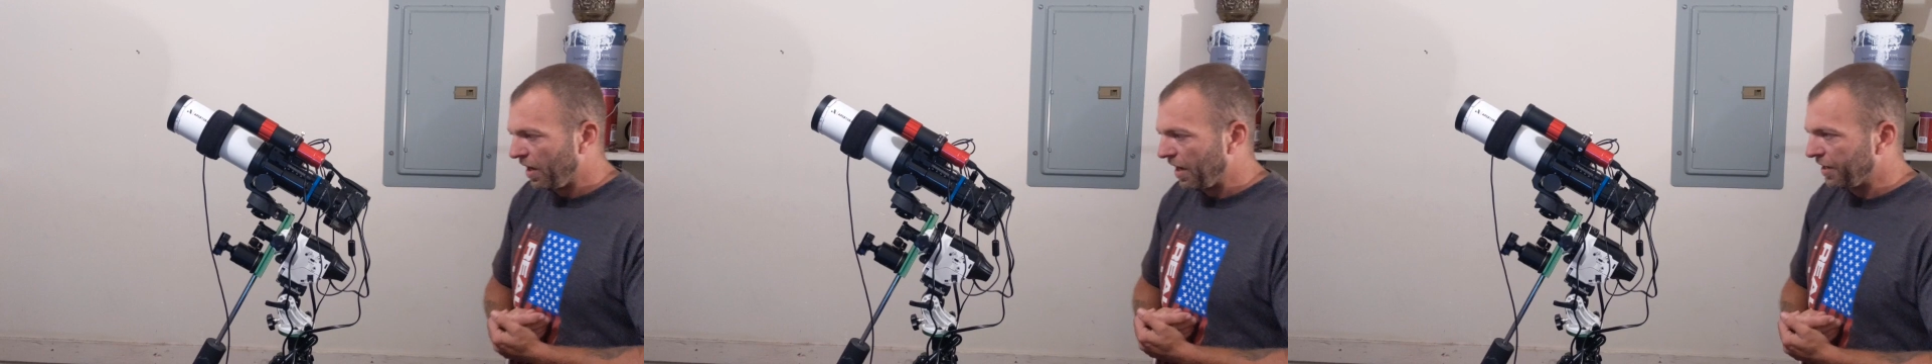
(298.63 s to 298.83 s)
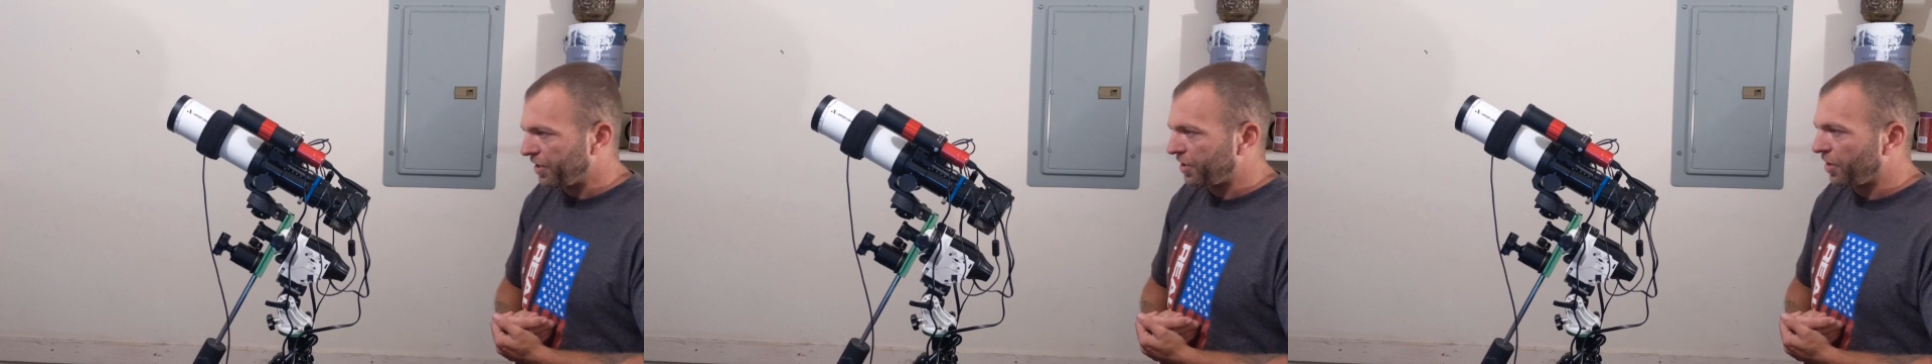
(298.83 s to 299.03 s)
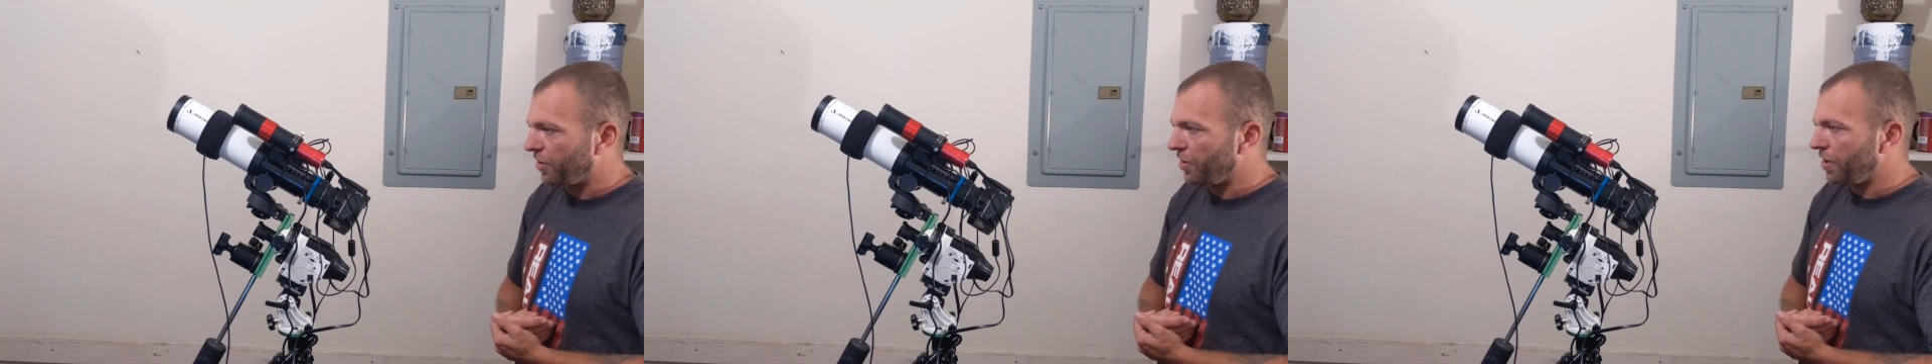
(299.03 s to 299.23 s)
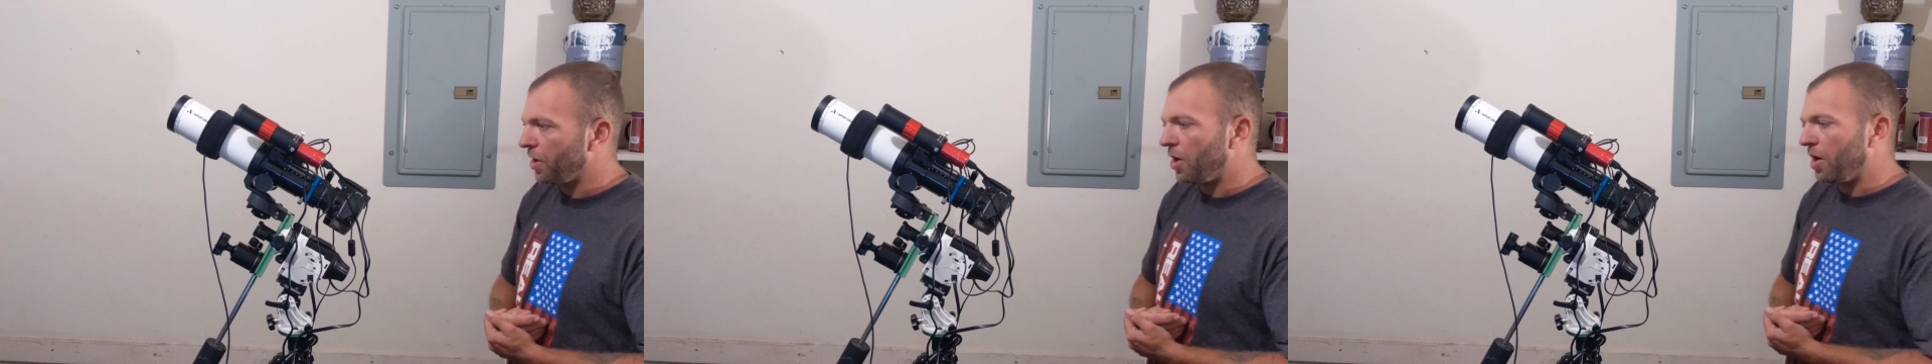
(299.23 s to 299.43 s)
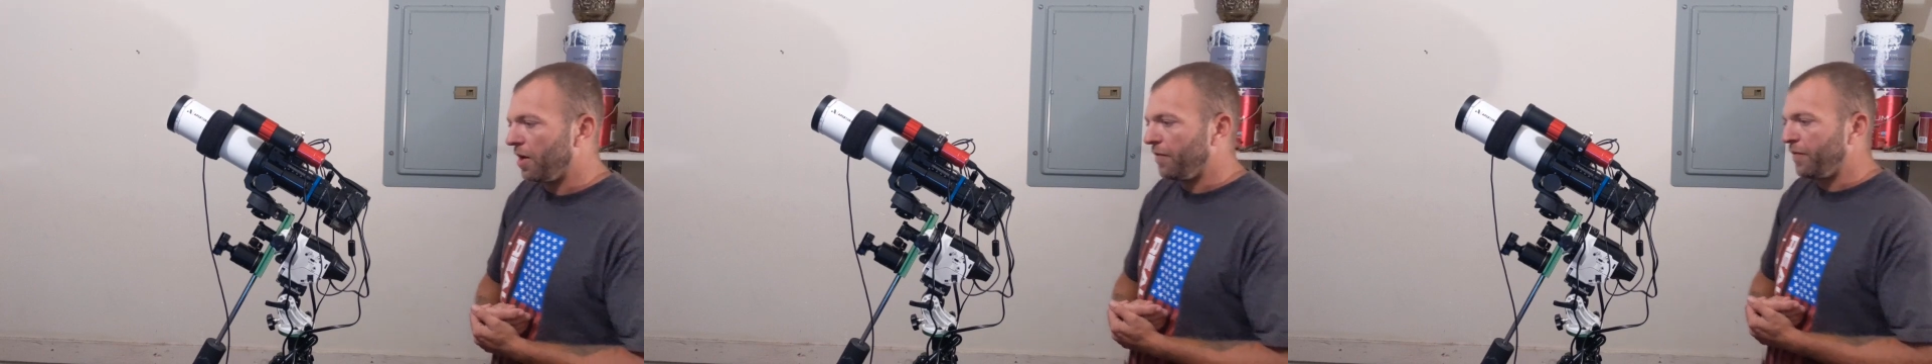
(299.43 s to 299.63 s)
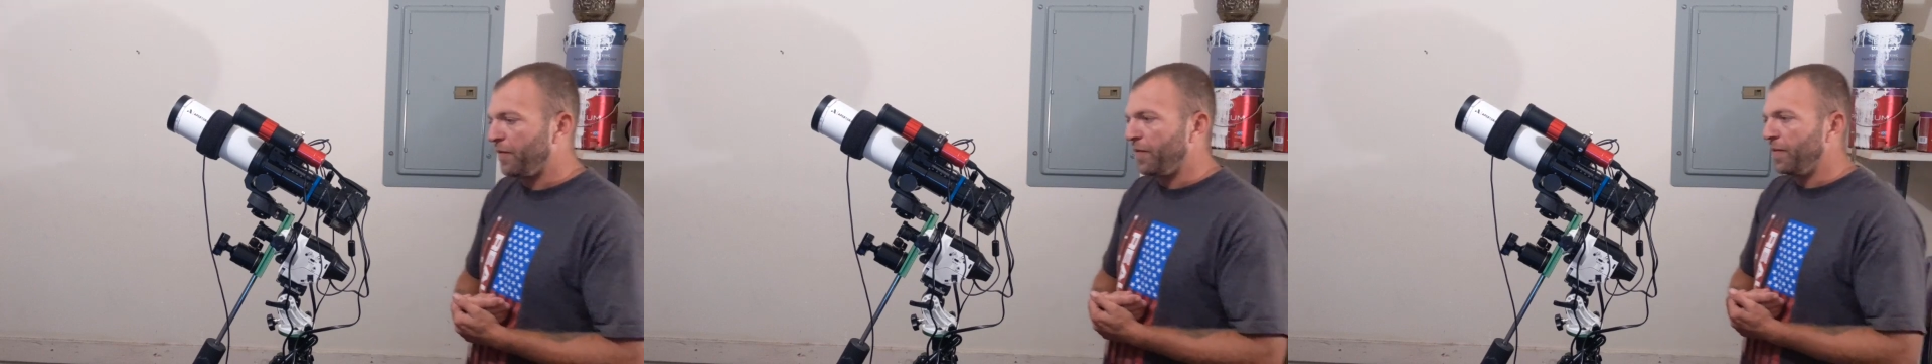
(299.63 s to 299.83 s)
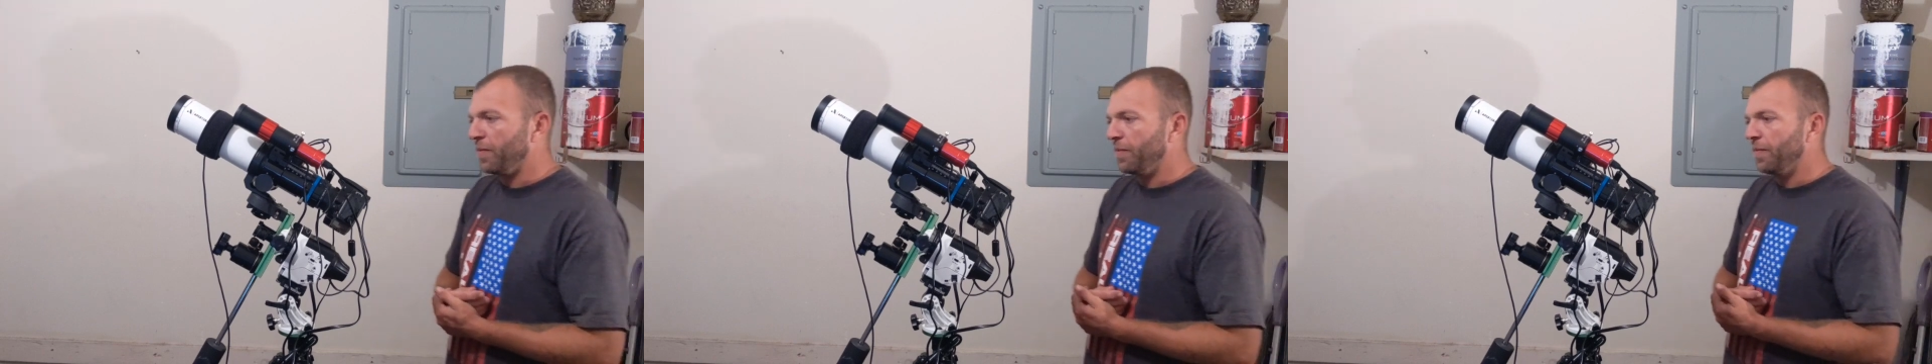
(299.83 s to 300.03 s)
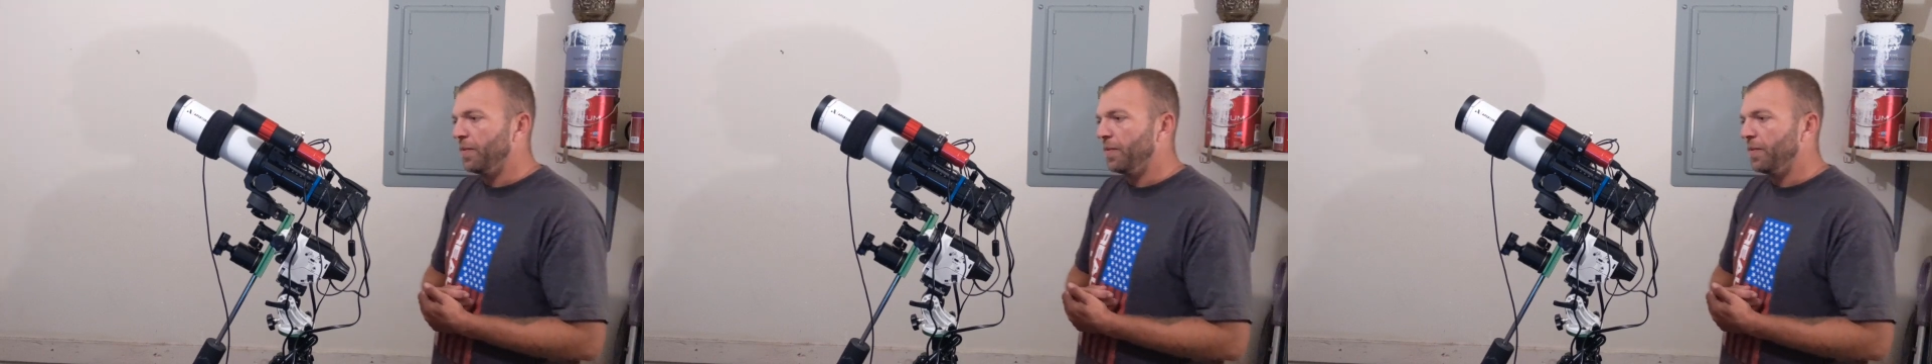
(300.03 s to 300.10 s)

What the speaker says: I started off